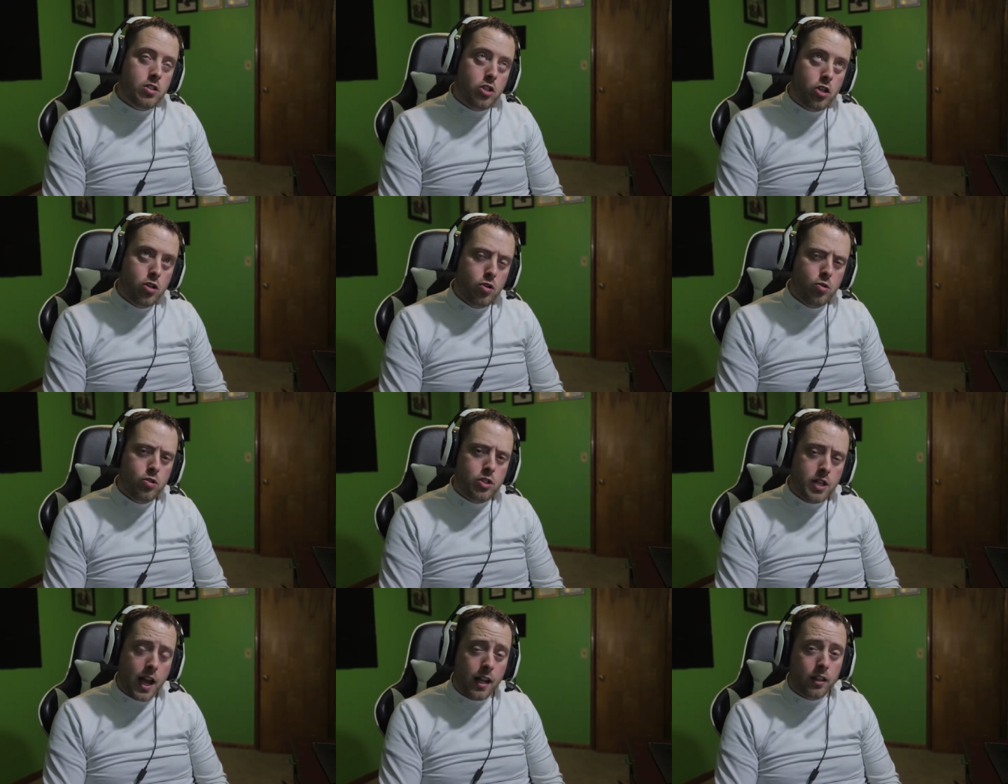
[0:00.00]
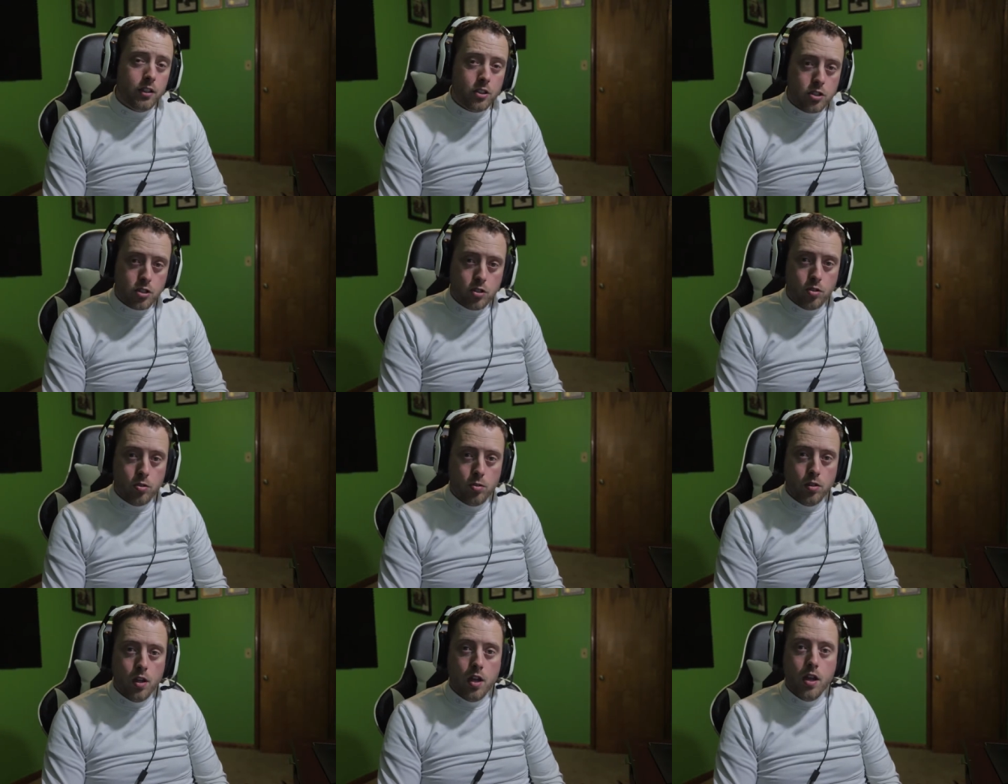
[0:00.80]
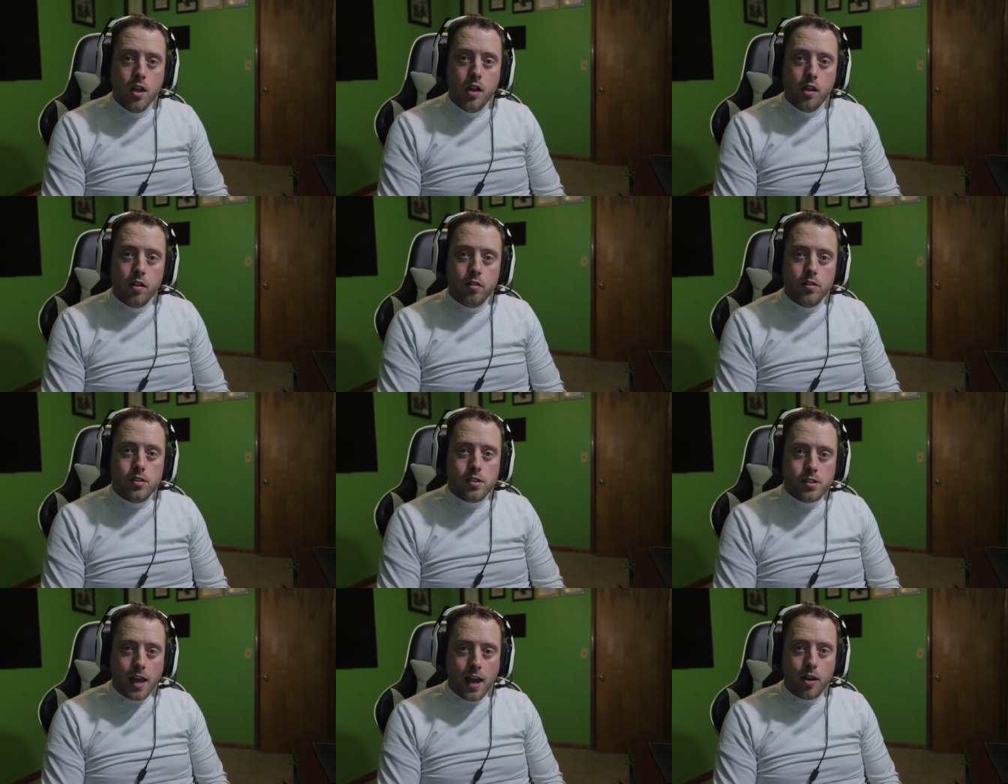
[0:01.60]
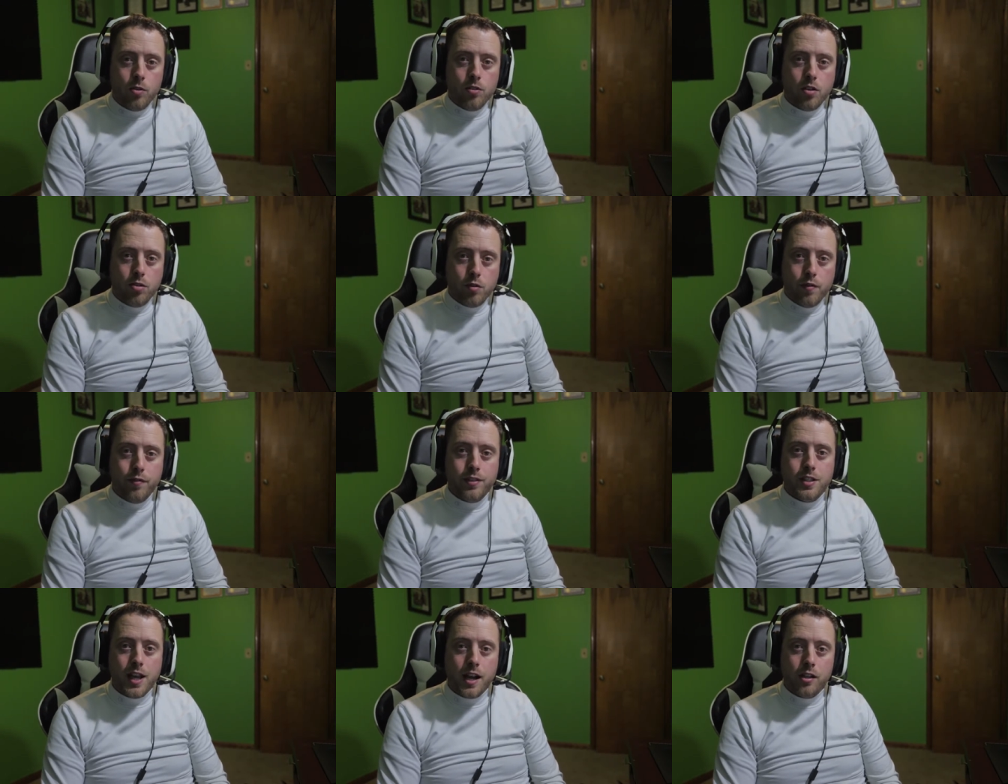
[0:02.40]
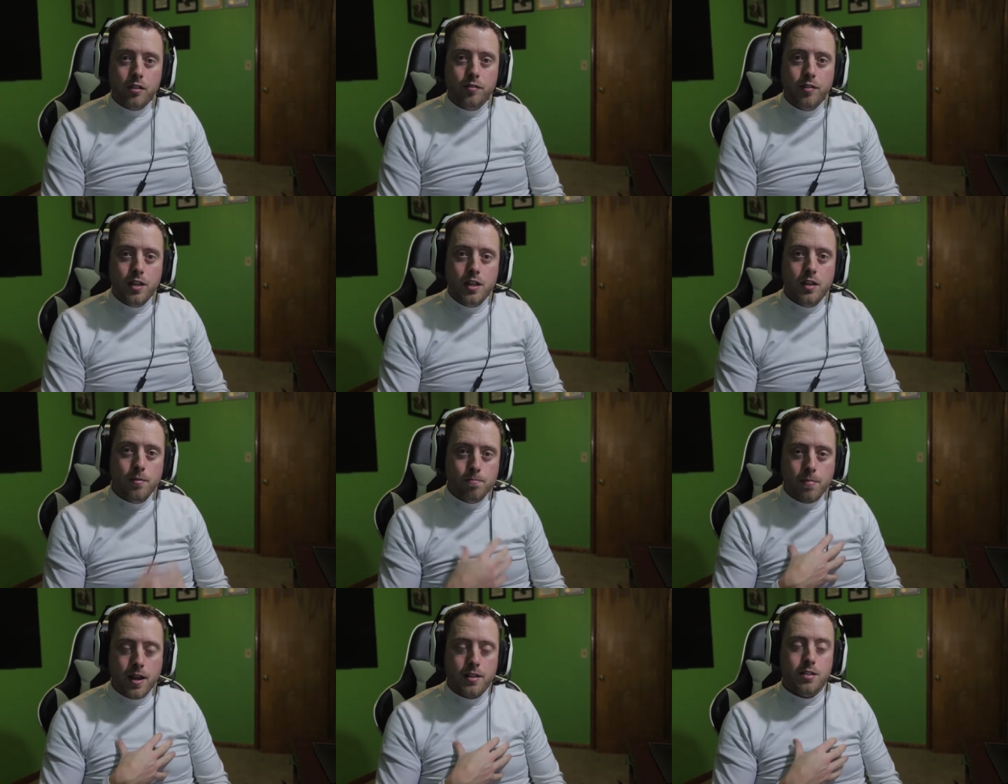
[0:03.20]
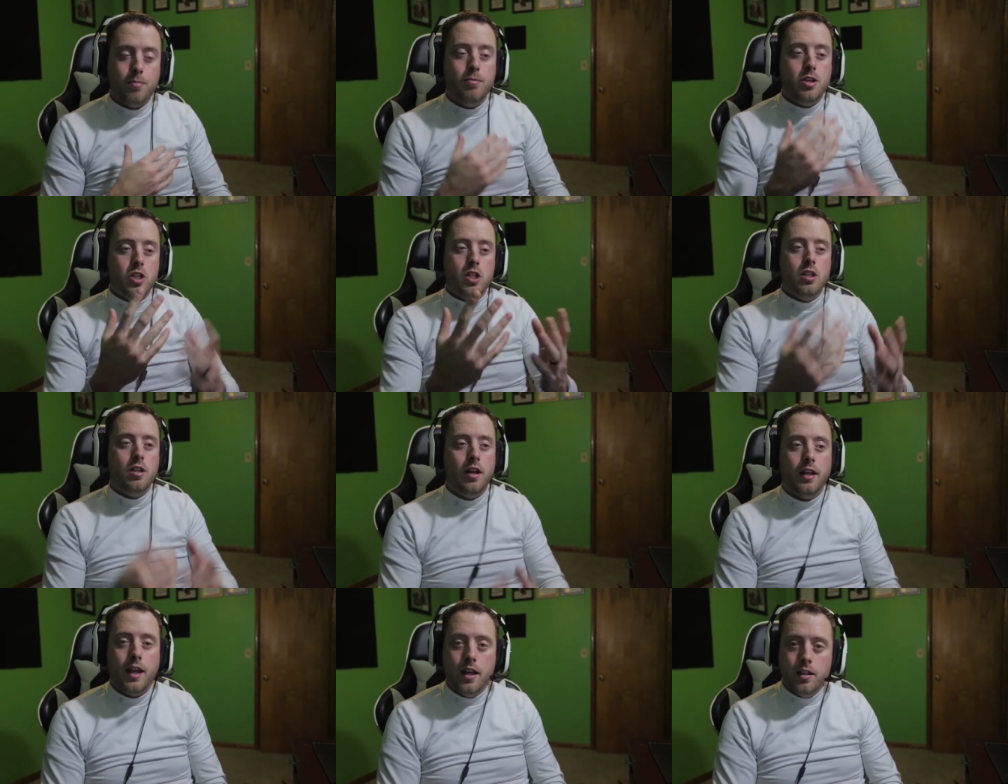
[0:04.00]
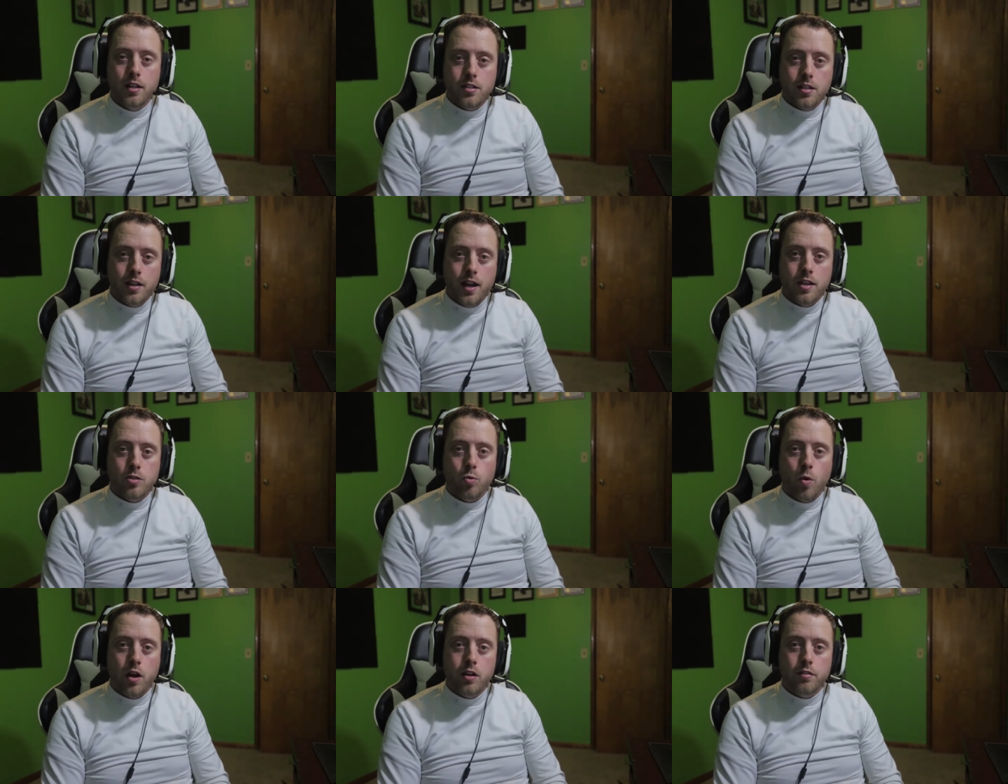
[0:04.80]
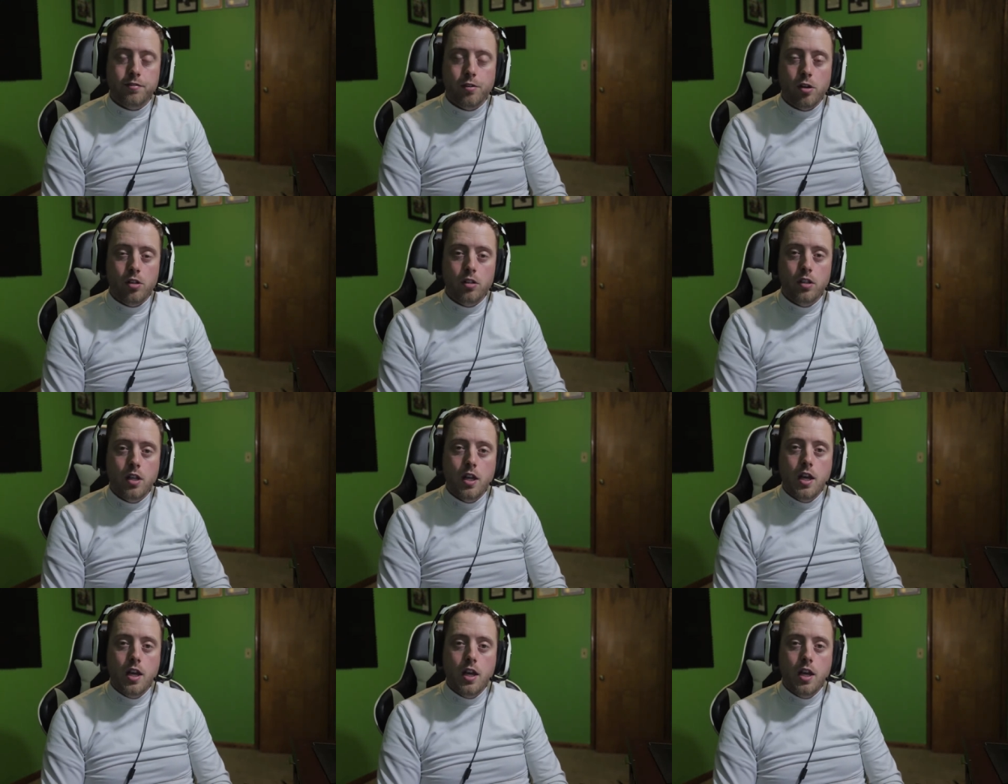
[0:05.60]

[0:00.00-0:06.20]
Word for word: two, challenge two, sound through photography. My submission, again, is a nice waterfall.